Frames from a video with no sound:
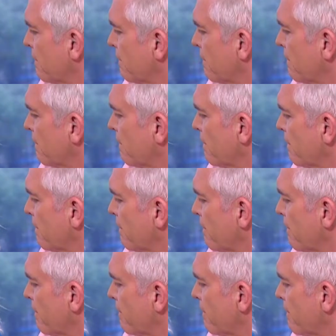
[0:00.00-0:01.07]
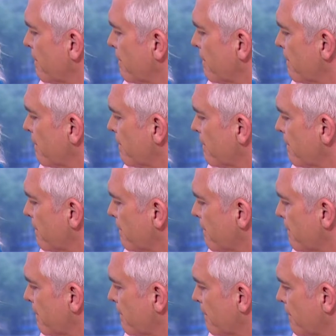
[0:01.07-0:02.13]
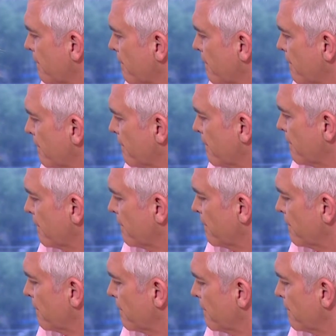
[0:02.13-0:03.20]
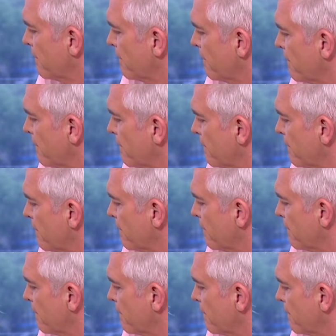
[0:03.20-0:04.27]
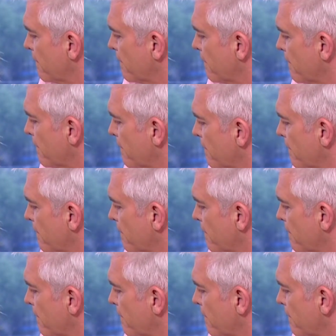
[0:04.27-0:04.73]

[no speech]